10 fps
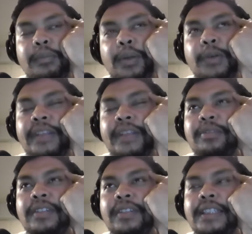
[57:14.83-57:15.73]
but
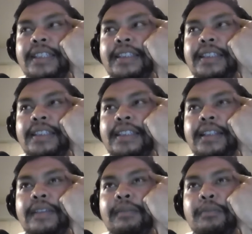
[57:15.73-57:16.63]

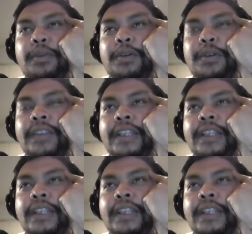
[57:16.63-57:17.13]
conceptually more